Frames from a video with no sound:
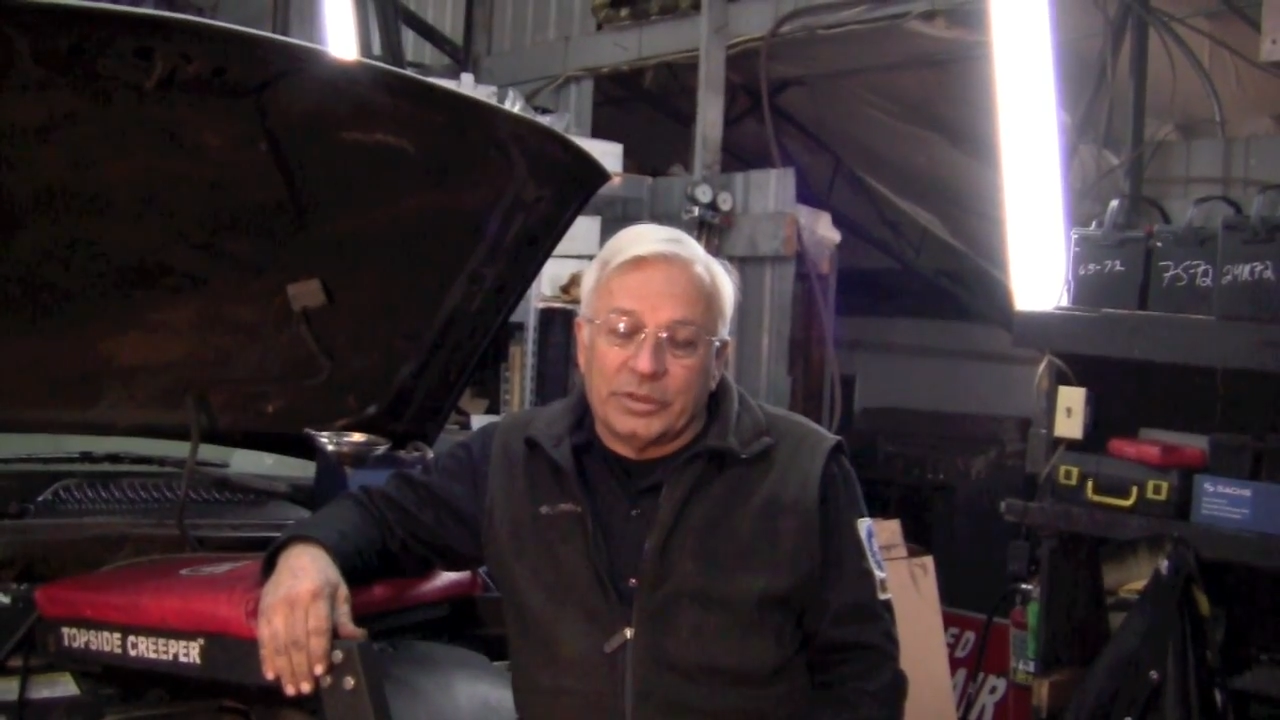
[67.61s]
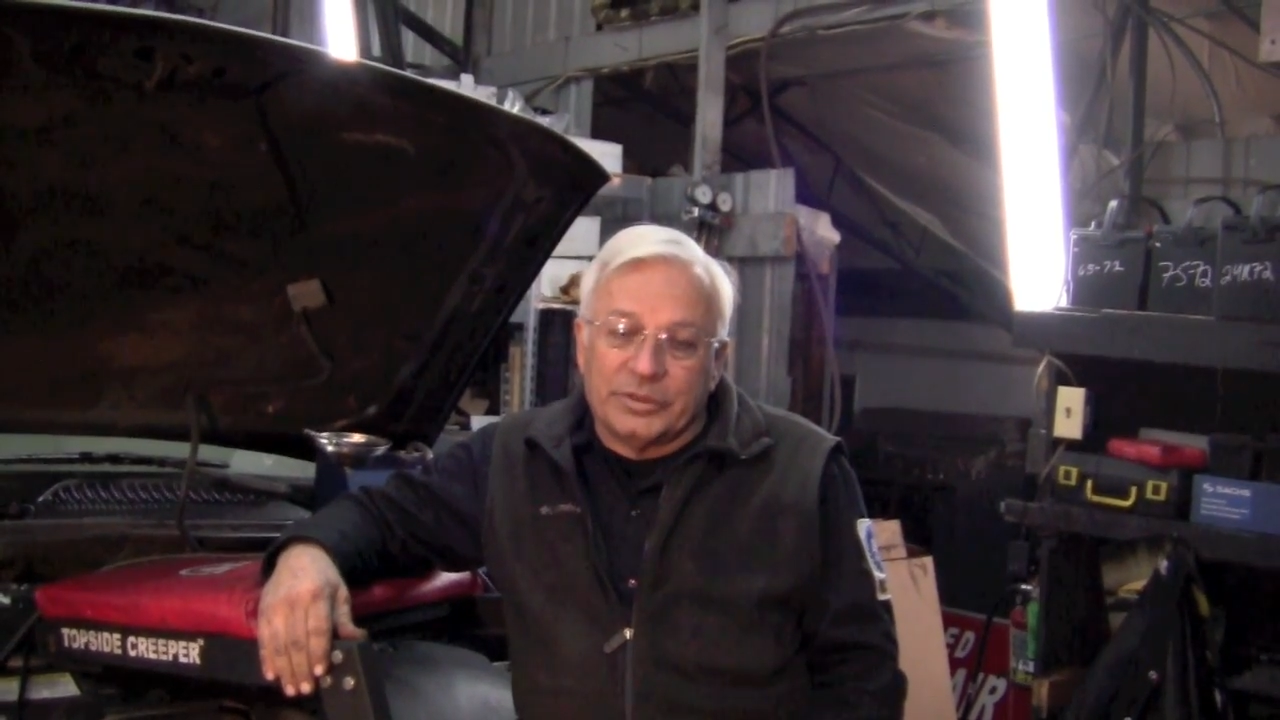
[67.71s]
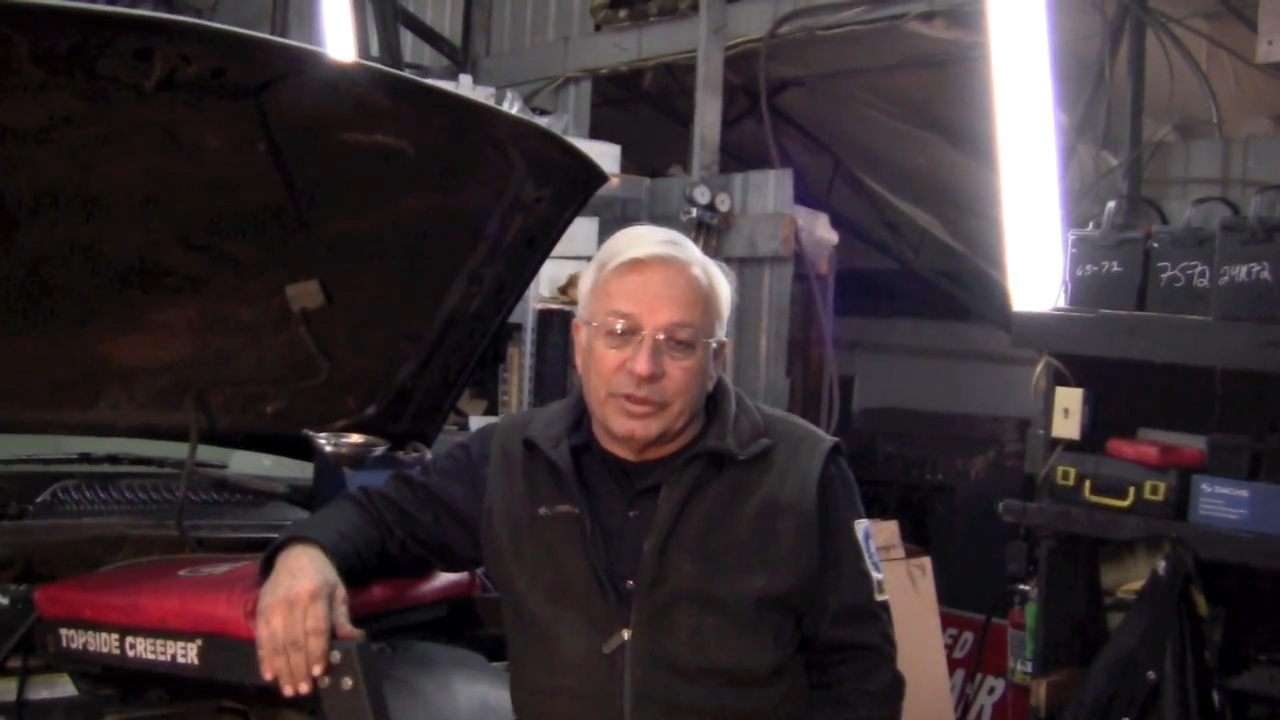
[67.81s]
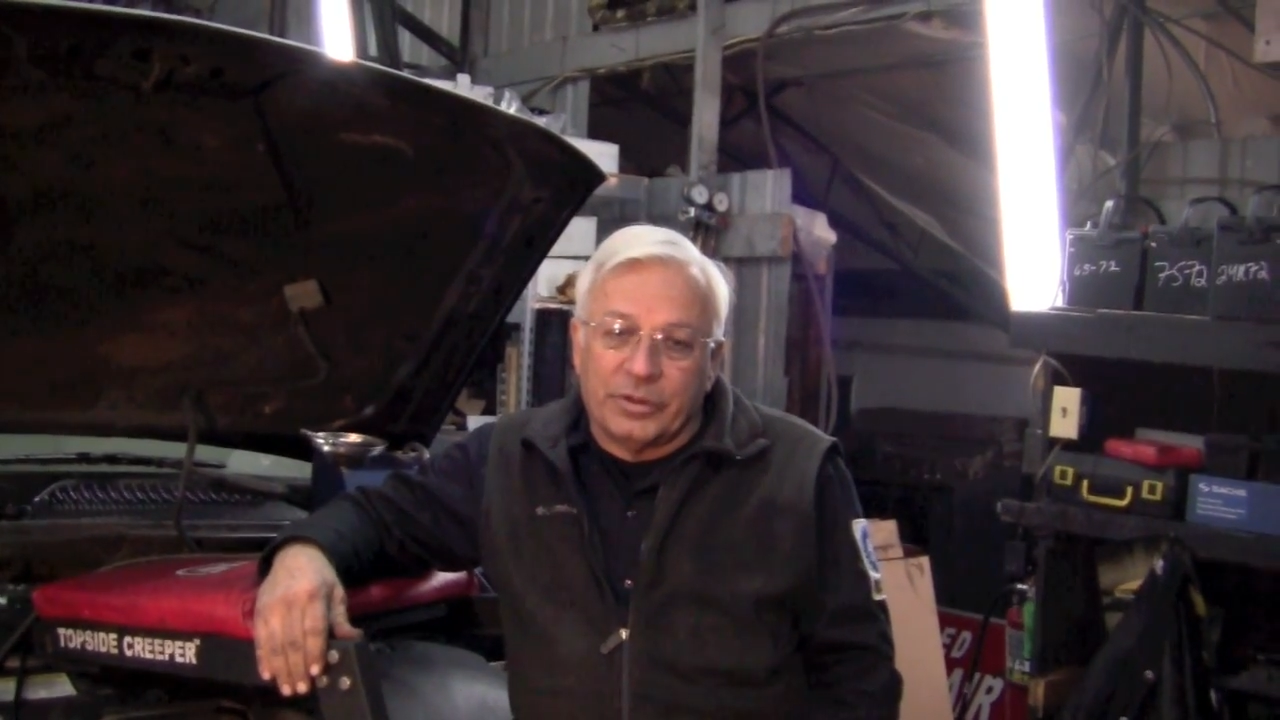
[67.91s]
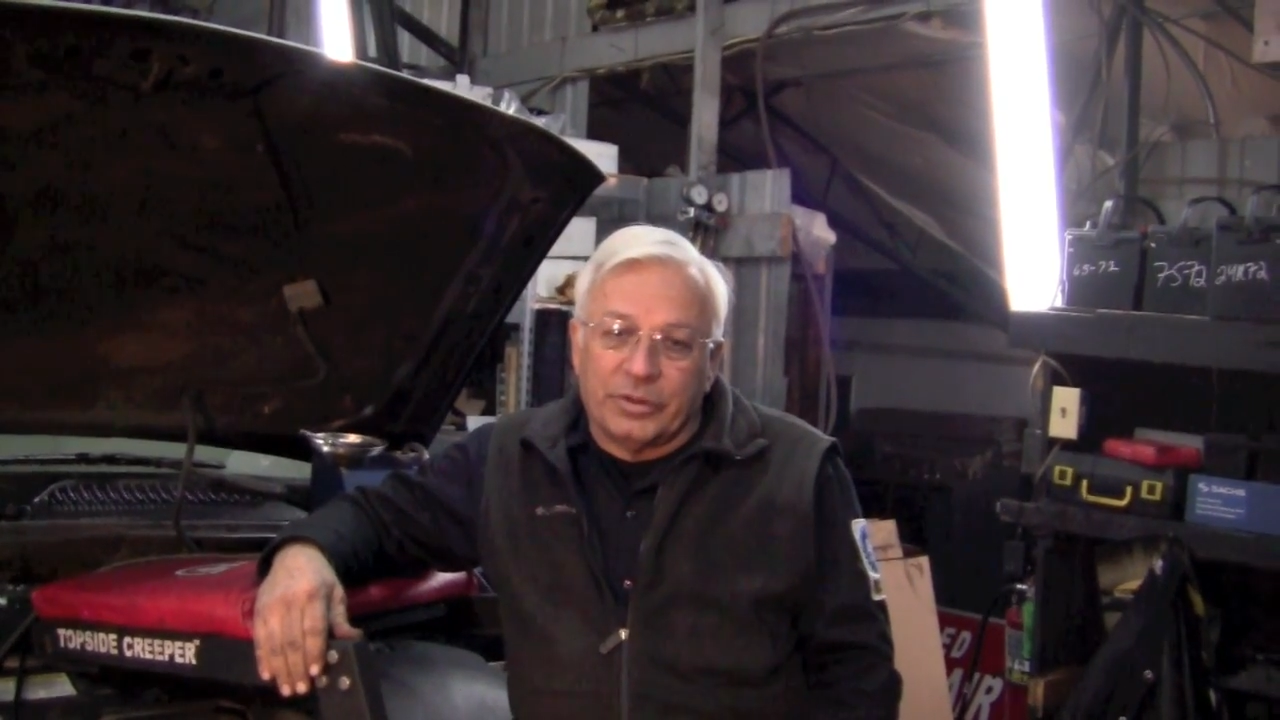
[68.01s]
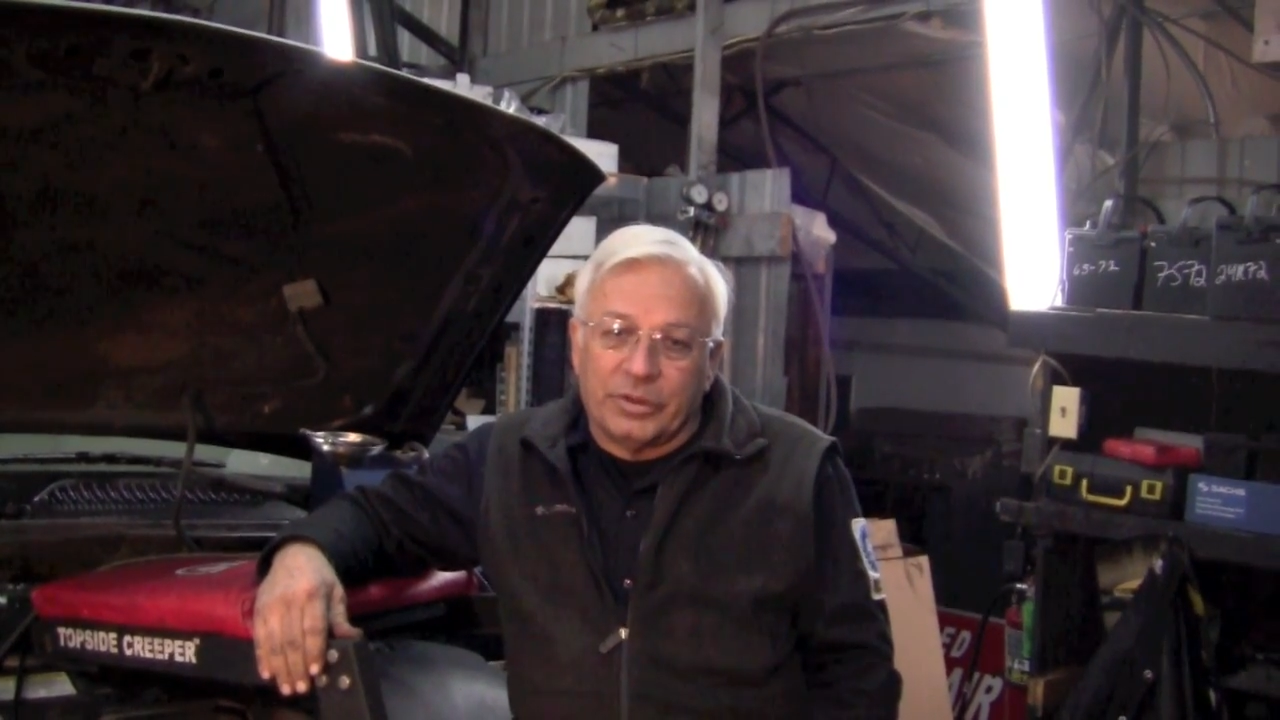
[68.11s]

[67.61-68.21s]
to consider